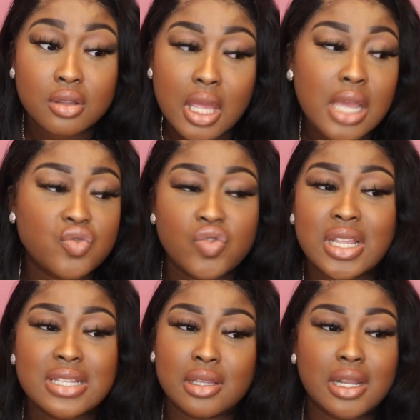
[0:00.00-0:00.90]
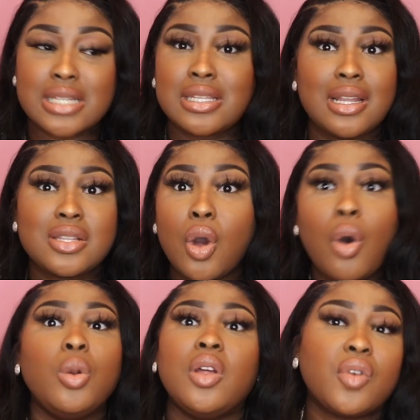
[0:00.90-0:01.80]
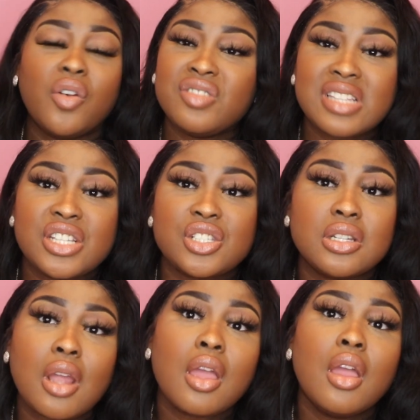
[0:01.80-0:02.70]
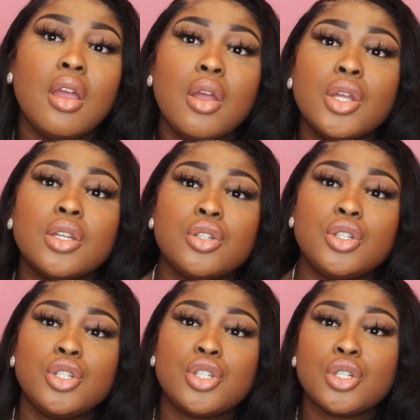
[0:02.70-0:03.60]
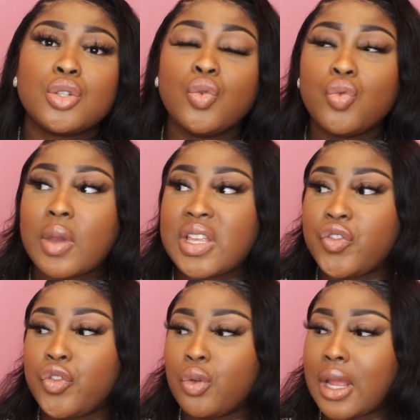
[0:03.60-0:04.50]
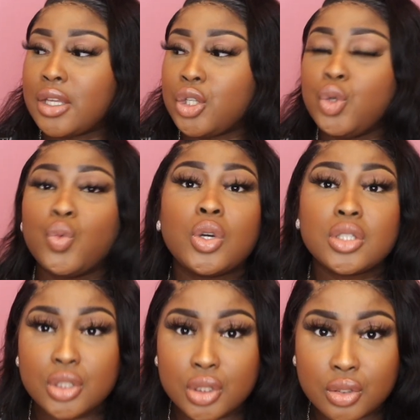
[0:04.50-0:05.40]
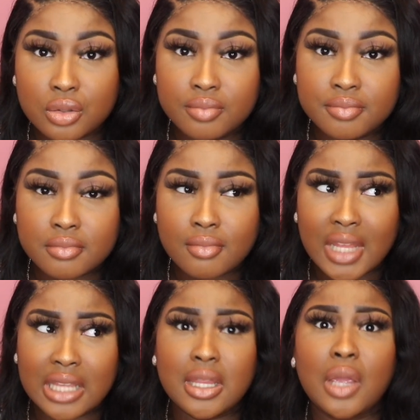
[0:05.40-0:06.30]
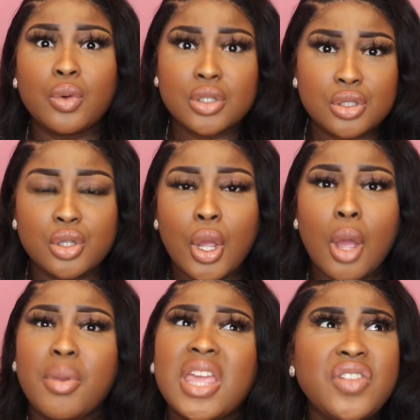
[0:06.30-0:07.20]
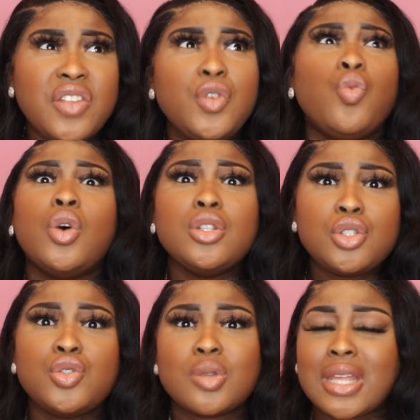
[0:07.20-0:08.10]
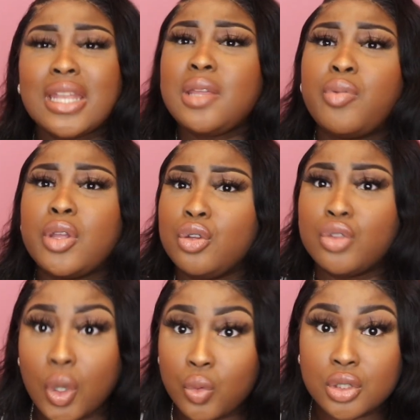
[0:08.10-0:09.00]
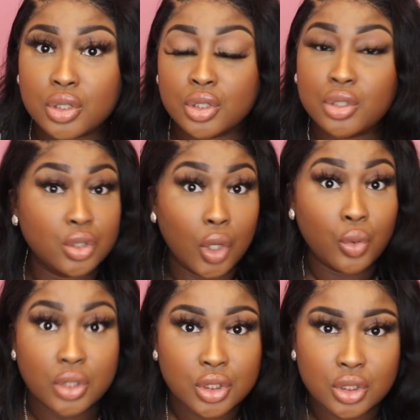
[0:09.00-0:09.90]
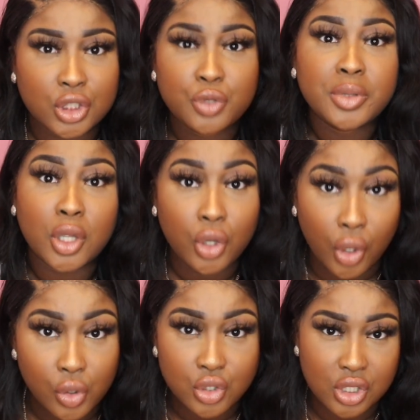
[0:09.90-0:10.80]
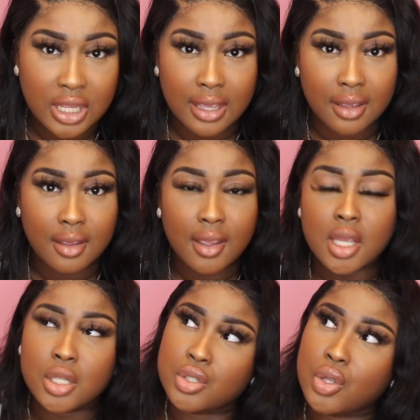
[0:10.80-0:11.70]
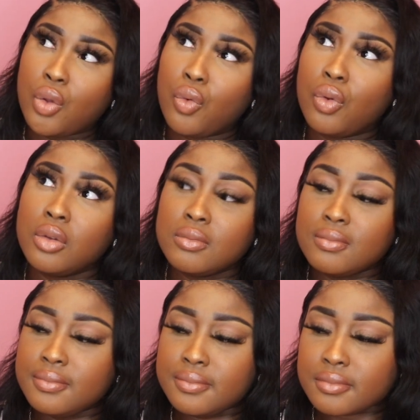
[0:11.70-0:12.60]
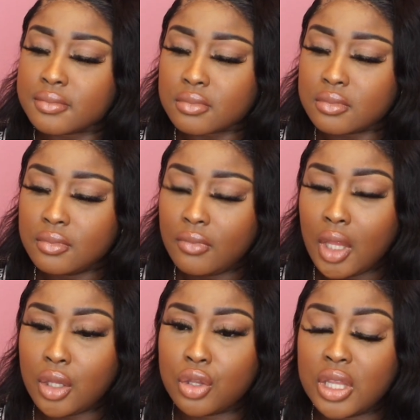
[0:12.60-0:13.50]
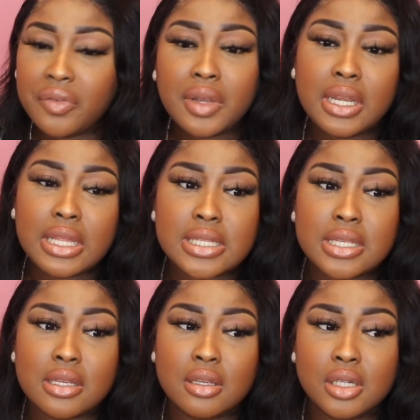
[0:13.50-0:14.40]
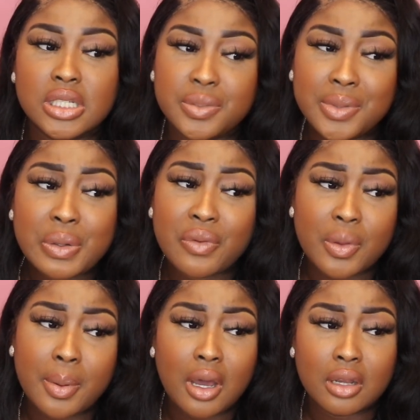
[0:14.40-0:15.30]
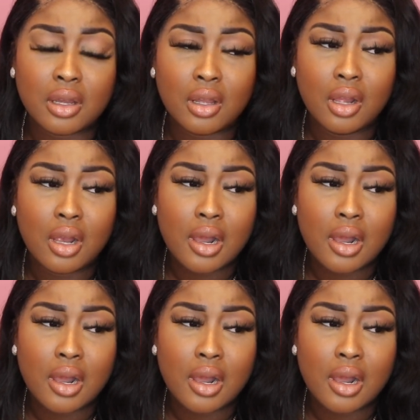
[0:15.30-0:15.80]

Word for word: That is that's like I said, that's a whole other conversation. Like you should always feel like you want to and they want to but even if you want to and at any point you don't want to you don't want to you should be a no you get it so you definitely need to speak with your partner